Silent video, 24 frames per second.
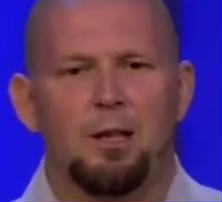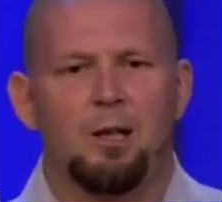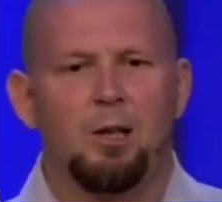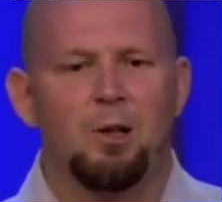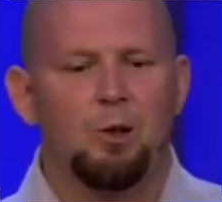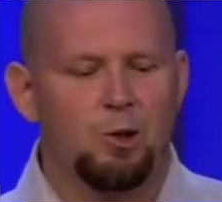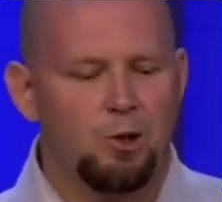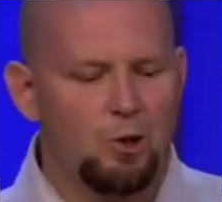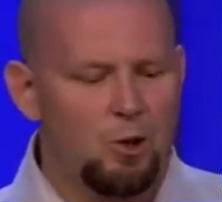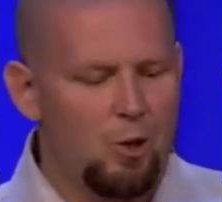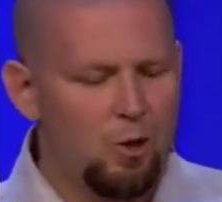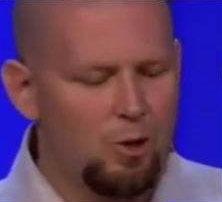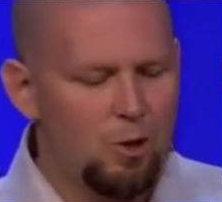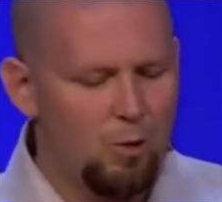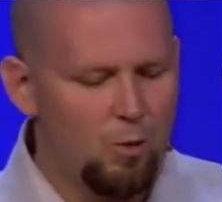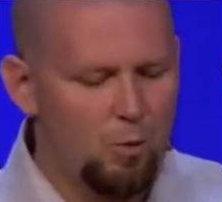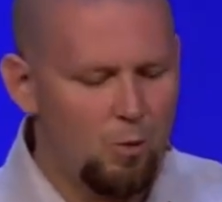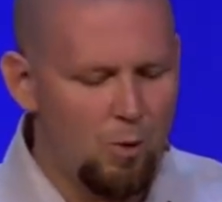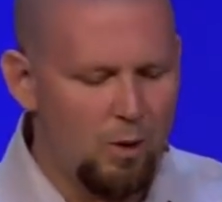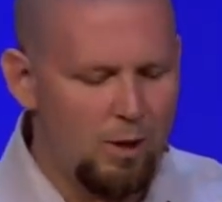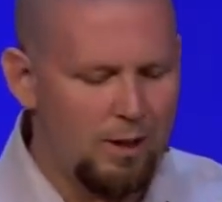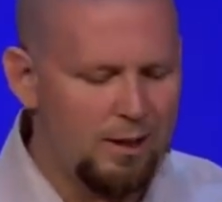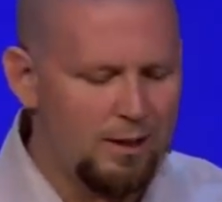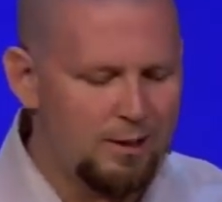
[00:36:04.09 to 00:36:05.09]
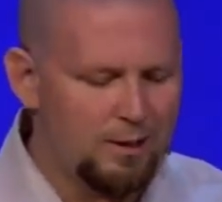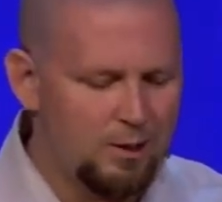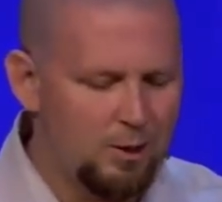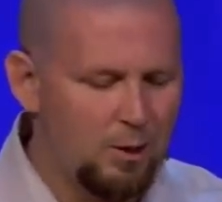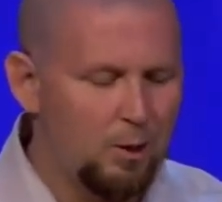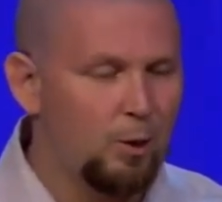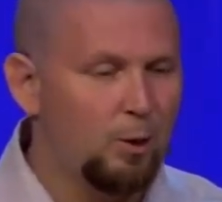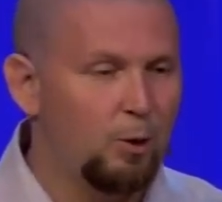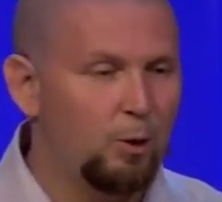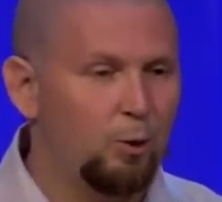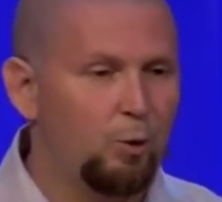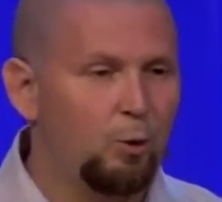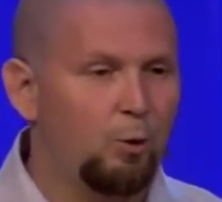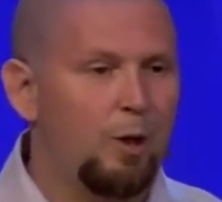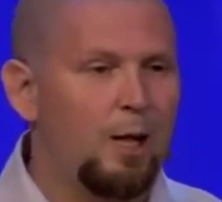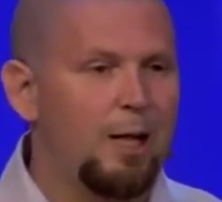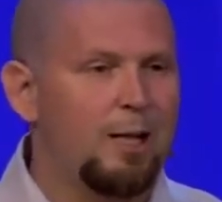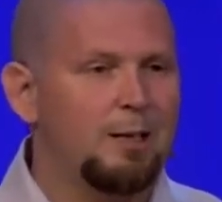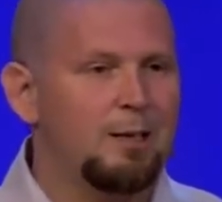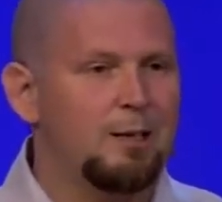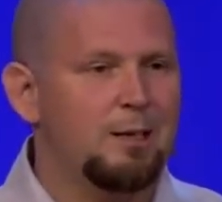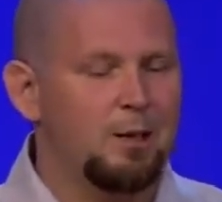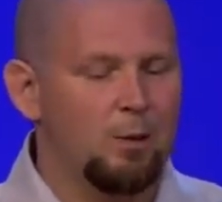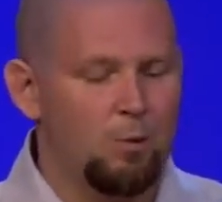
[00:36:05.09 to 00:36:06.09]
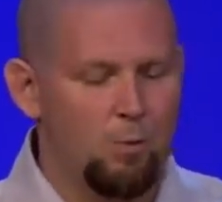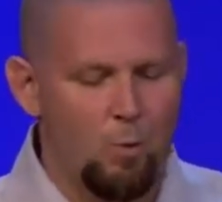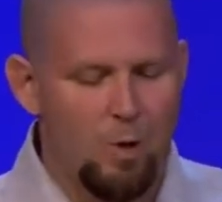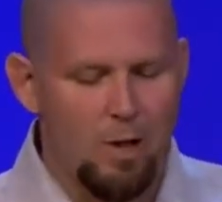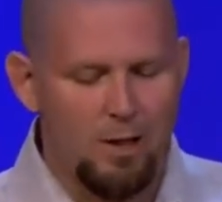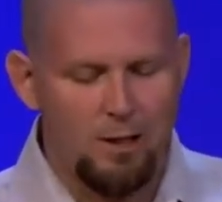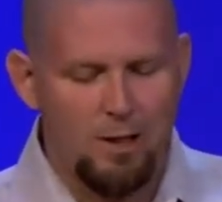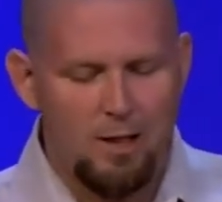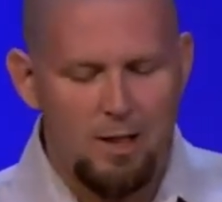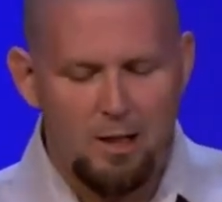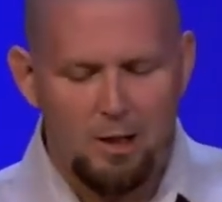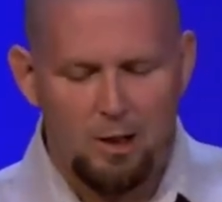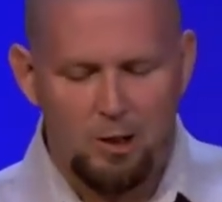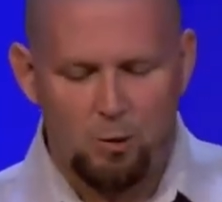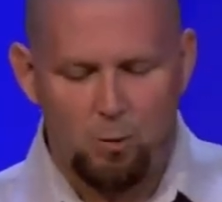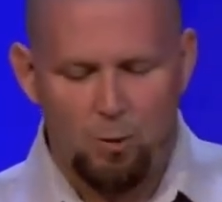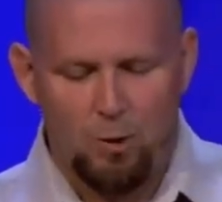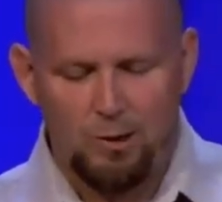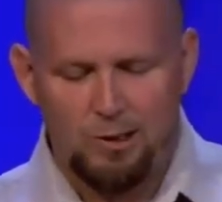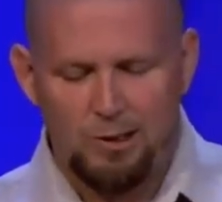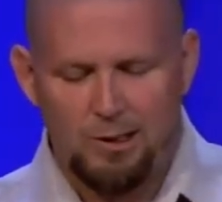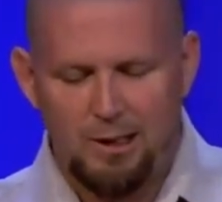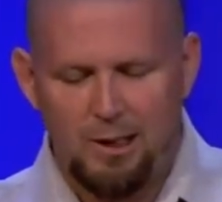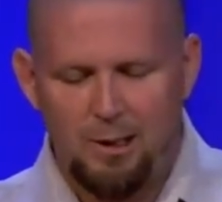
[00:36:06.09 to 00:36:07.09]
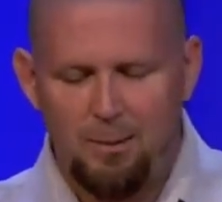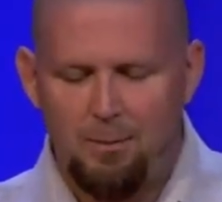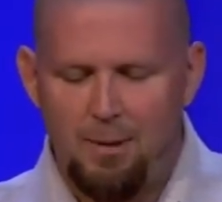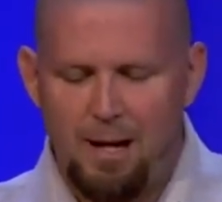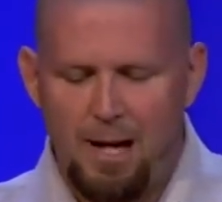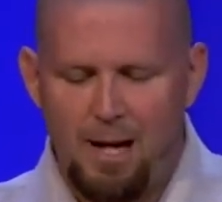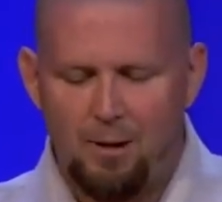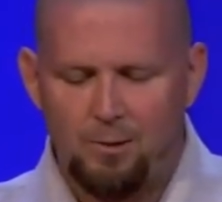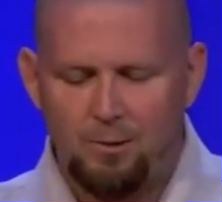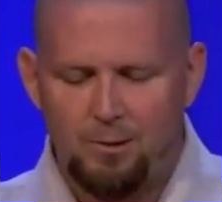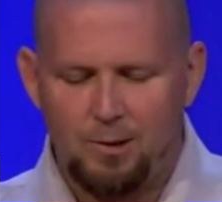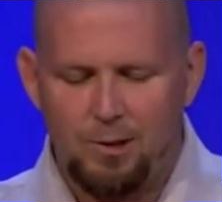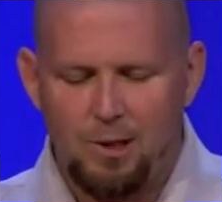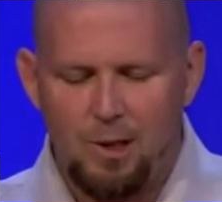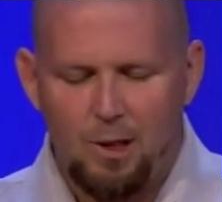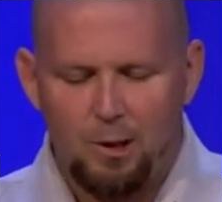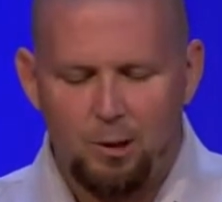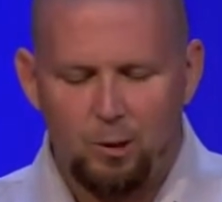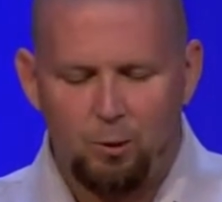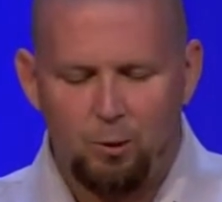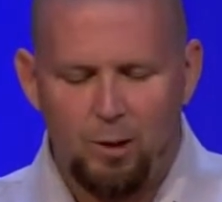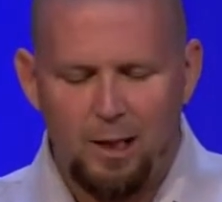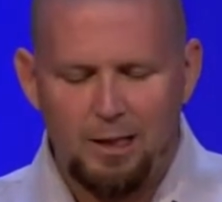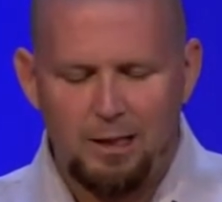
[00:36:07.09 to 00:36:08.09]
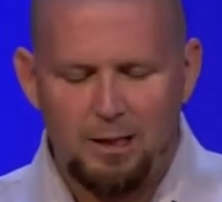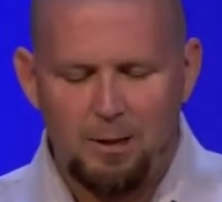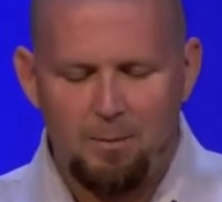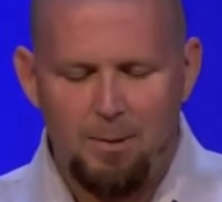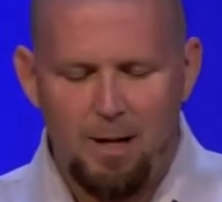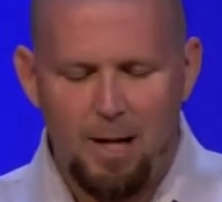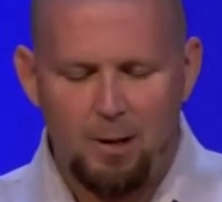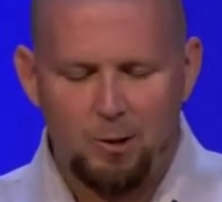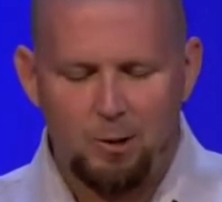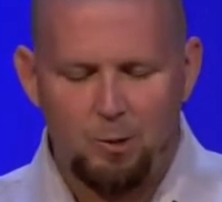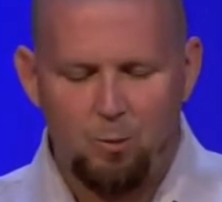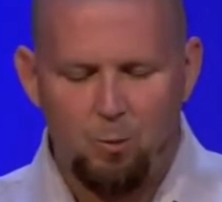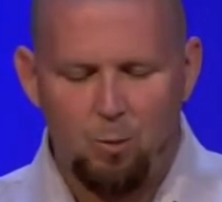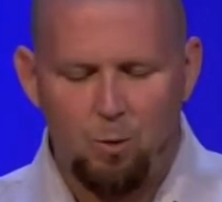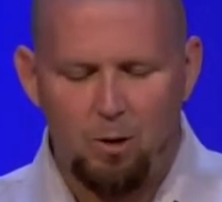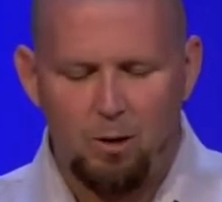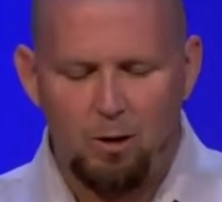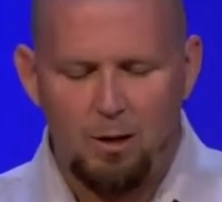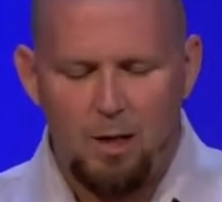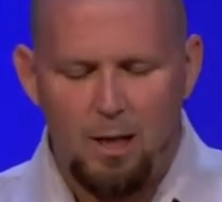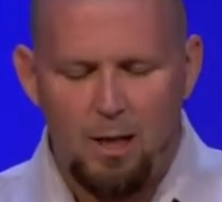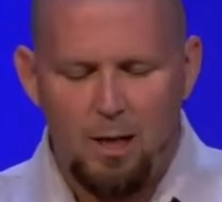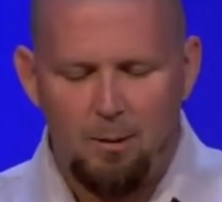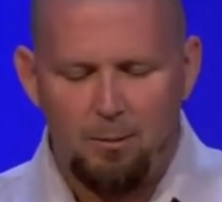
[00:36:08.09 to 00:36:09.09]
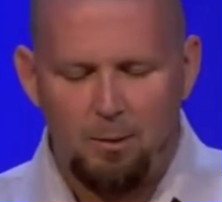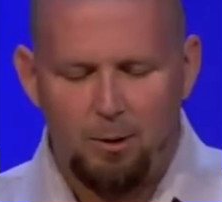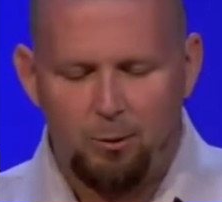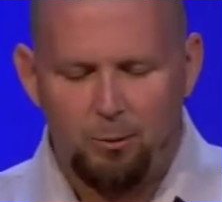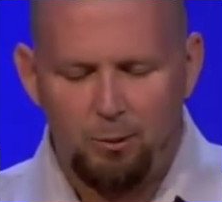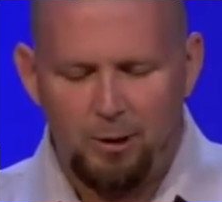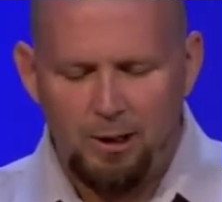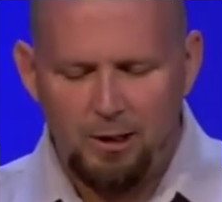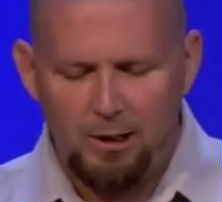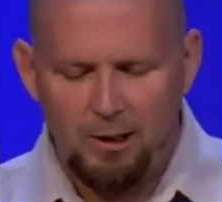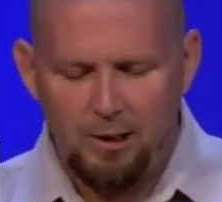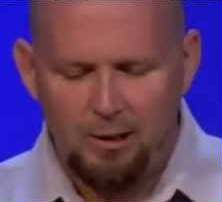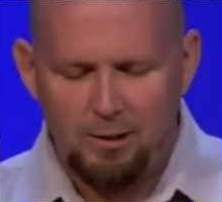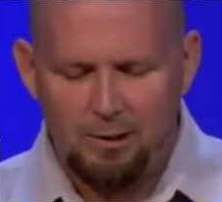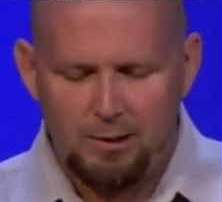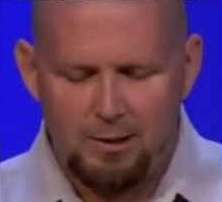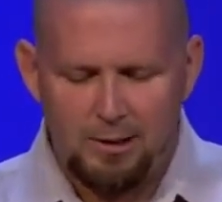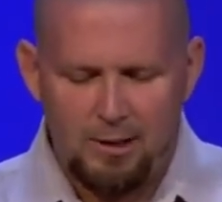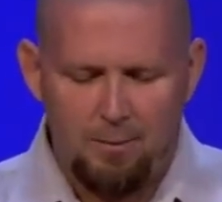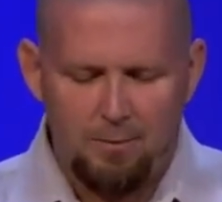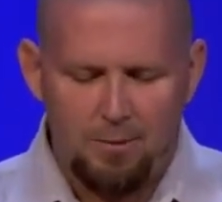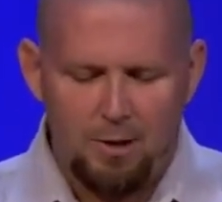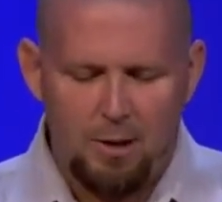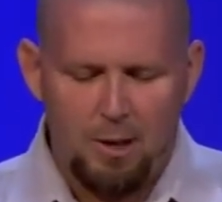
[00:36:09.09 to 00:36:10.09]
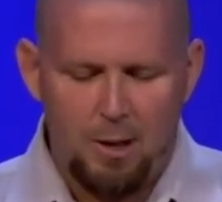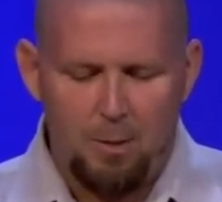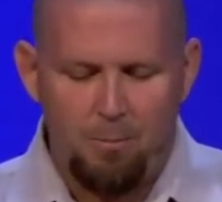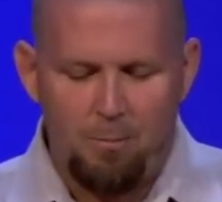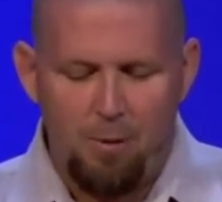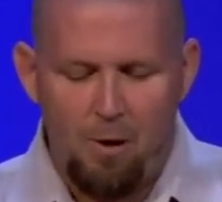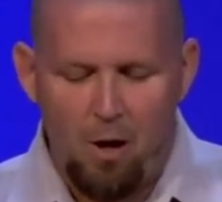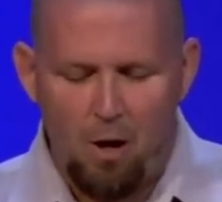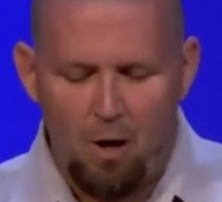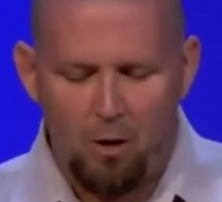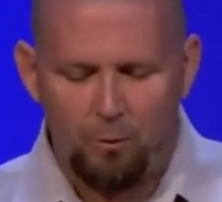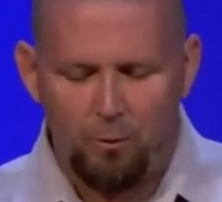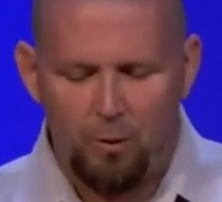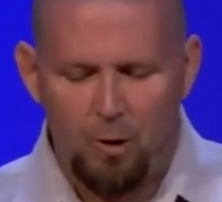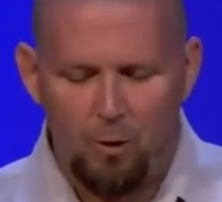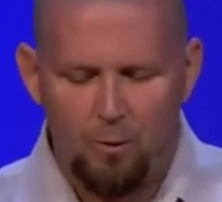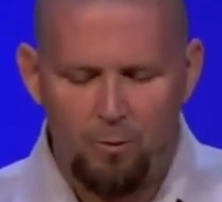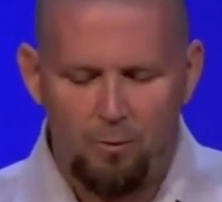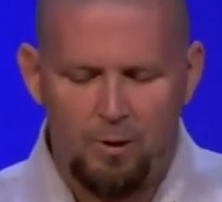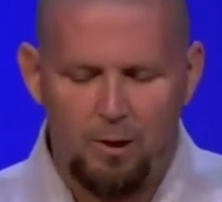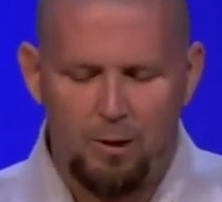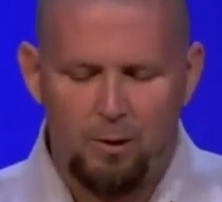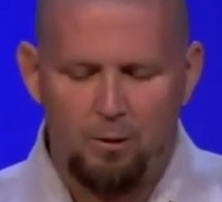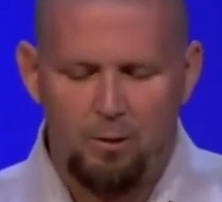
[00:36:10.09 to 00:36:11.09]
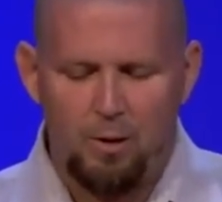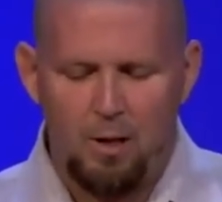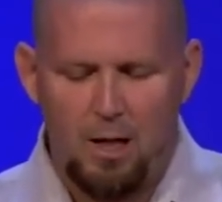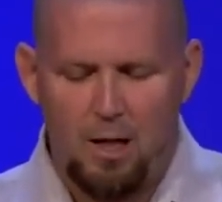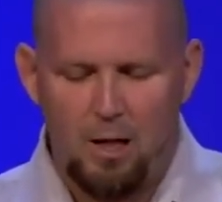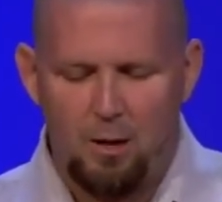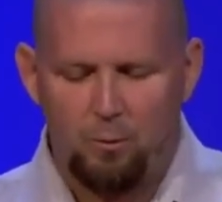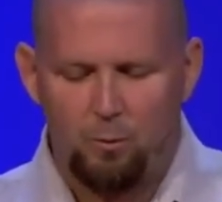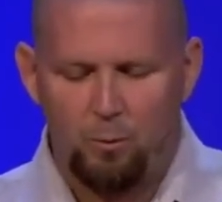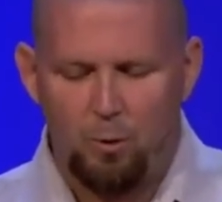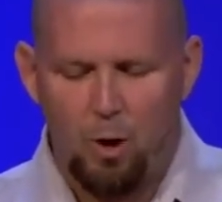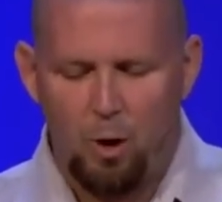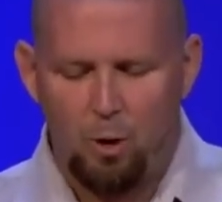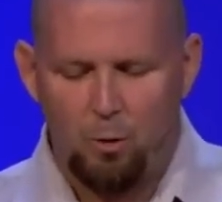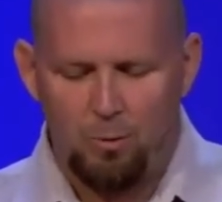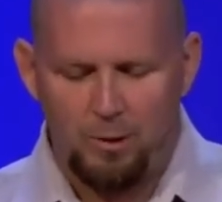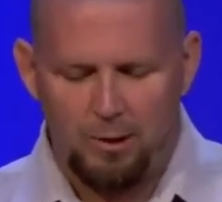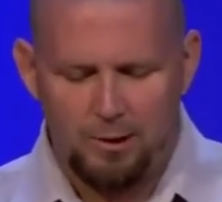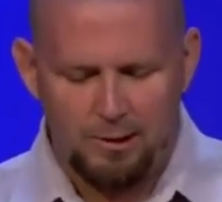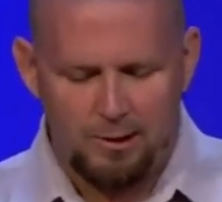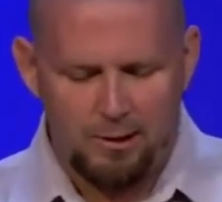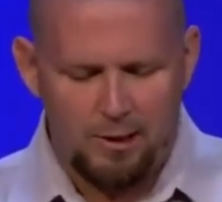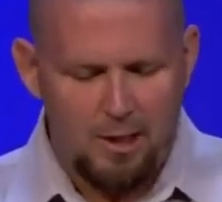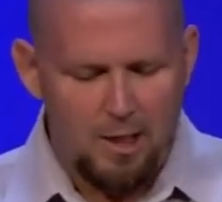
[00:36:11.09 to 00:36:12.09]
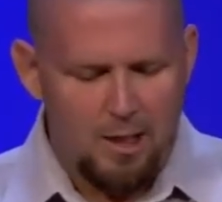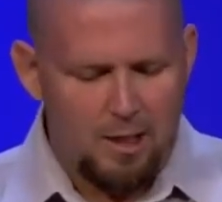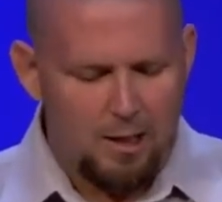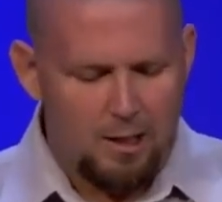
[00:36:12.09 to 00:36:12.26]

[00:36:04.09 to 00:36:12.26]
He'll show you His grace and what, because where sin abounds, grace abounds more. I'm going to read to you something that Paul wrote in uh, Romans.